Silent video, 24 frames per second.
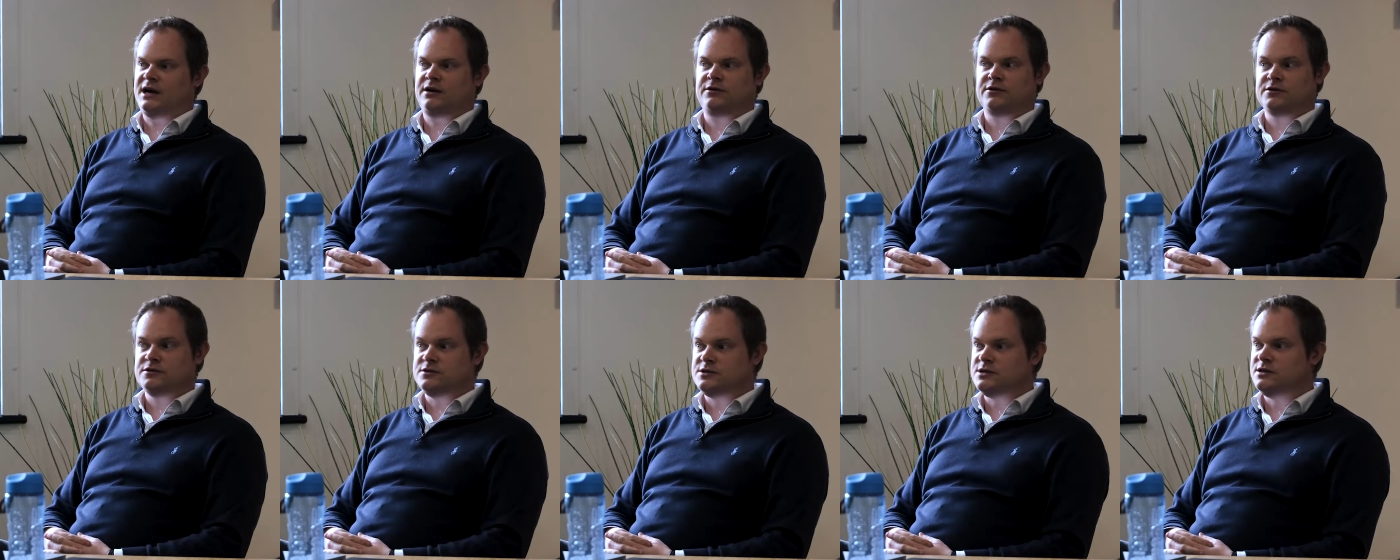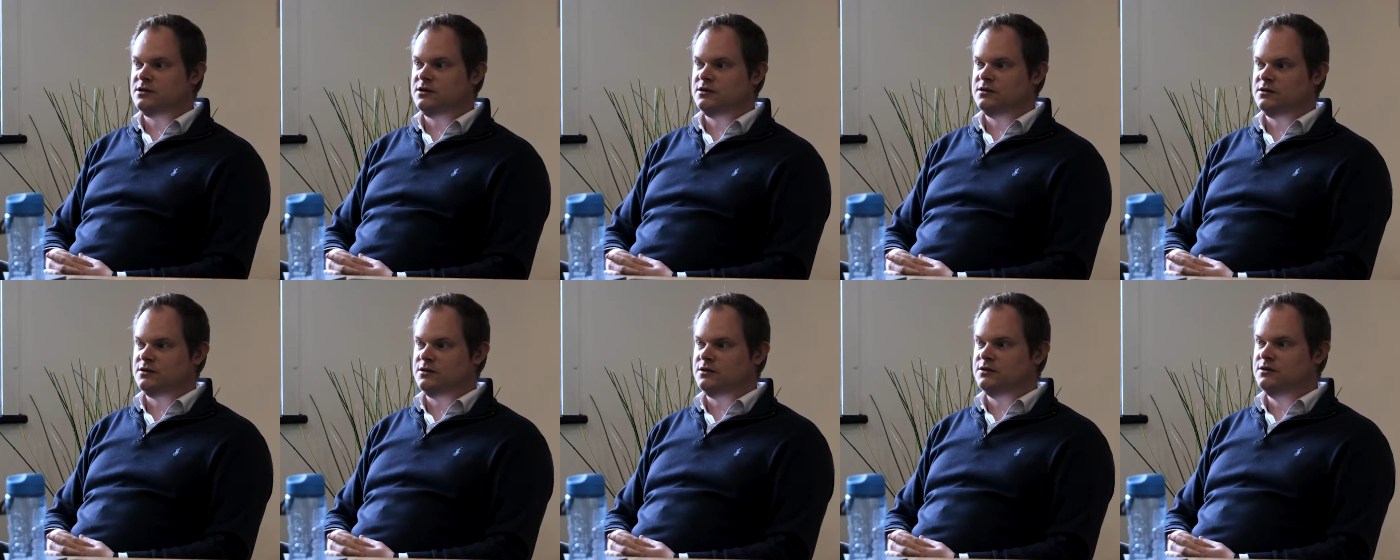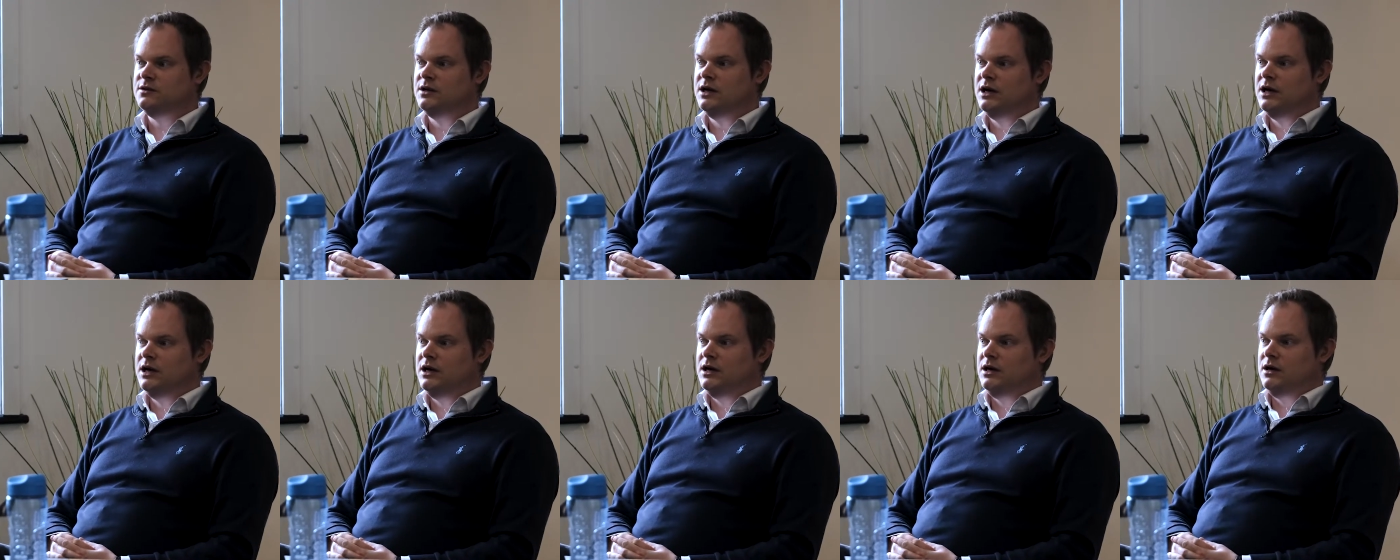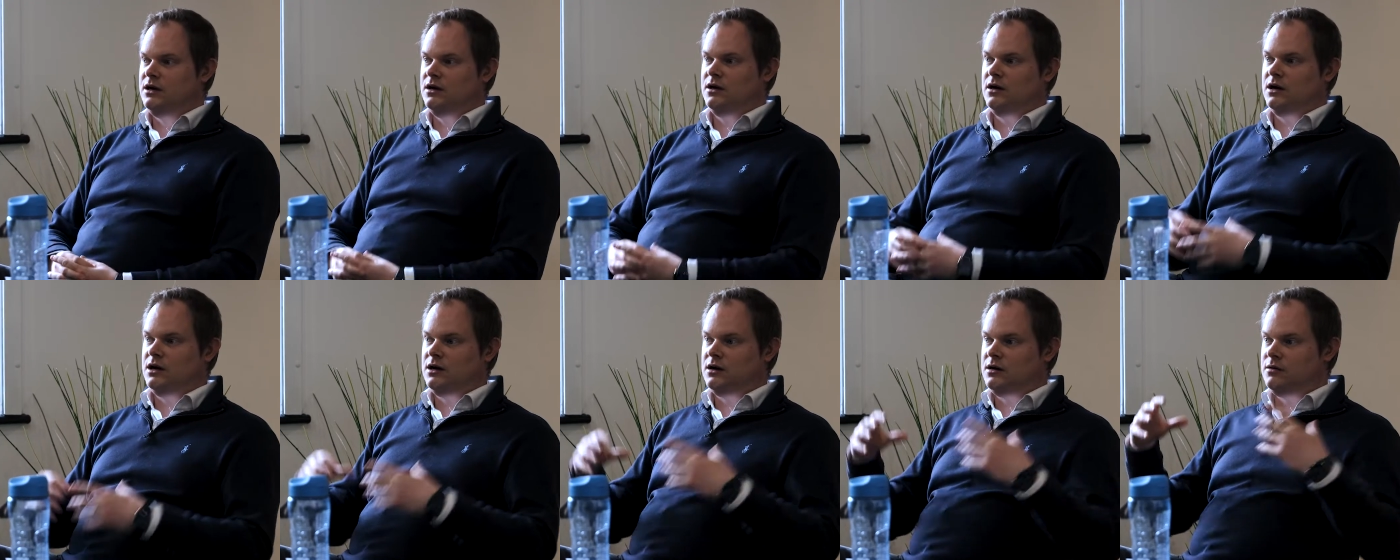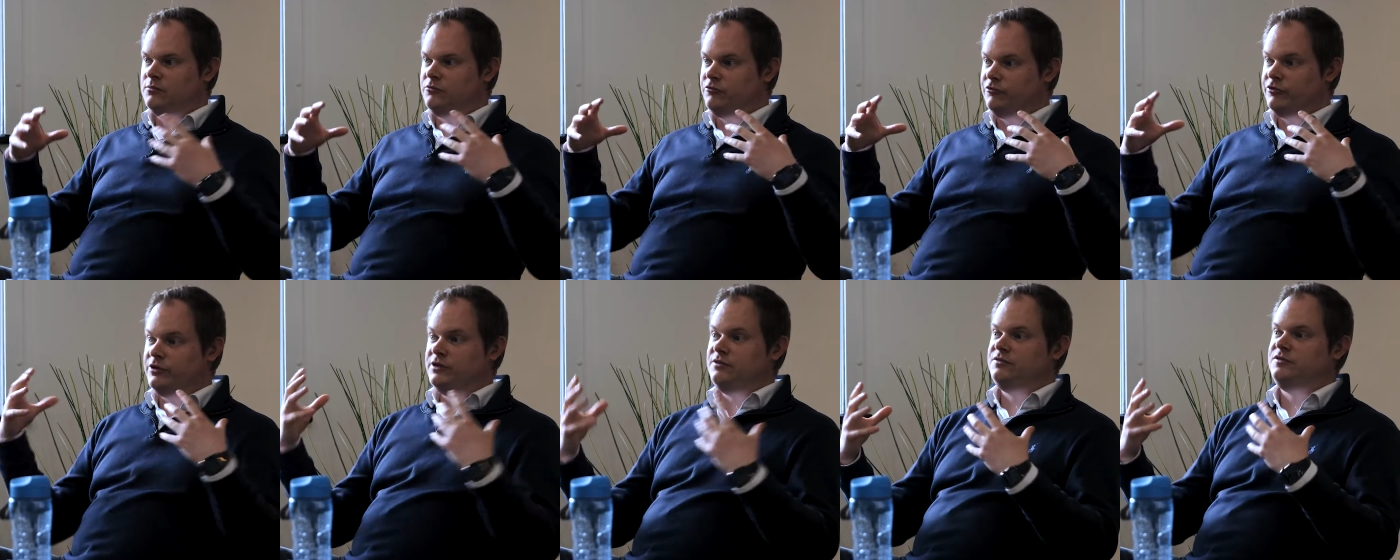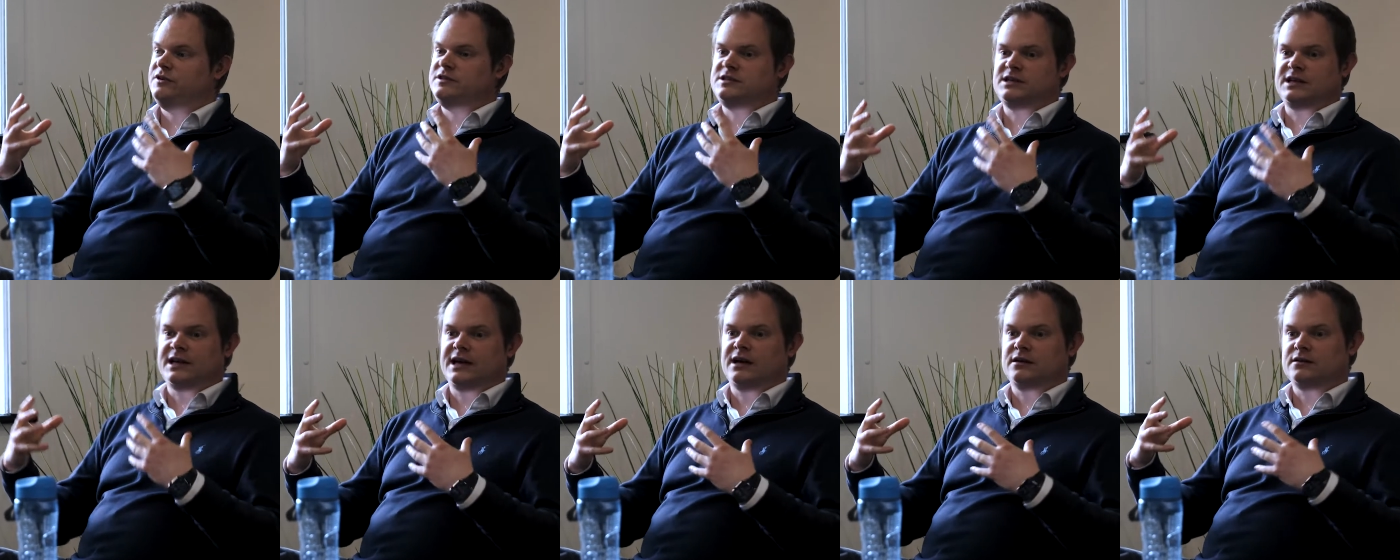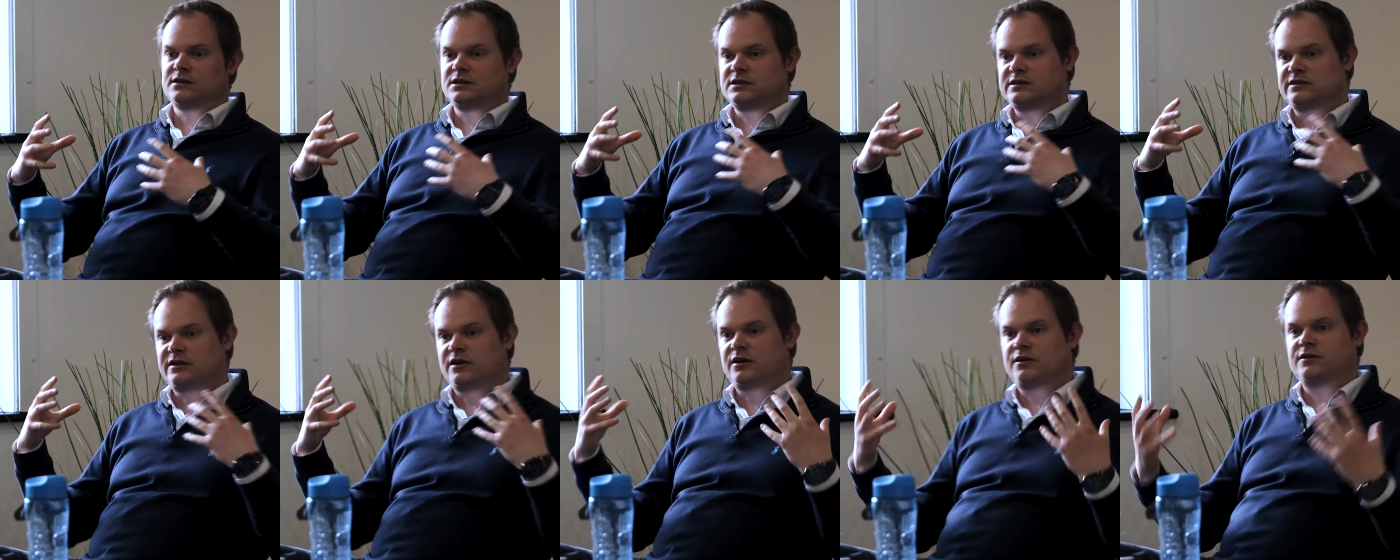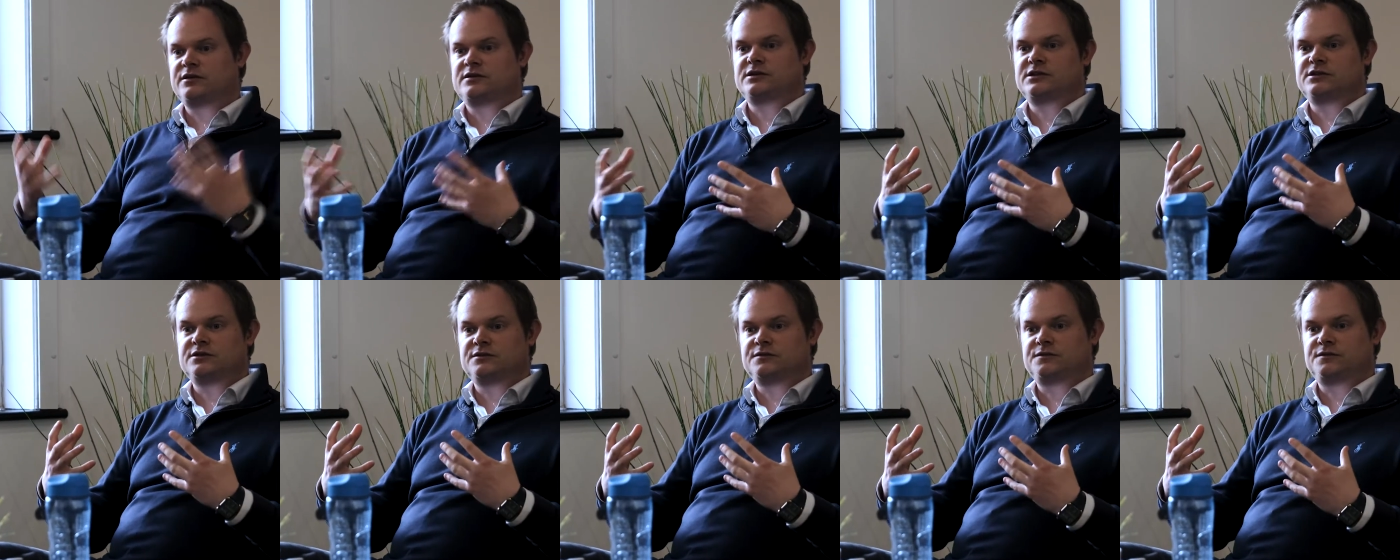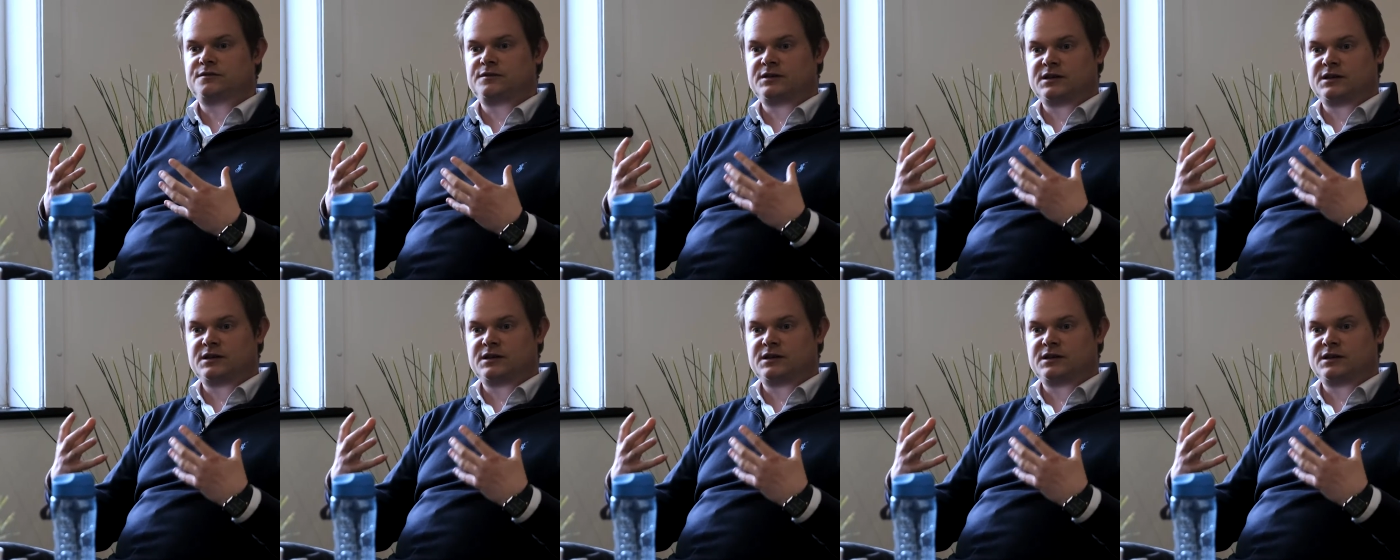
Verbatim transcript: of turning this track day into a charity passenger ride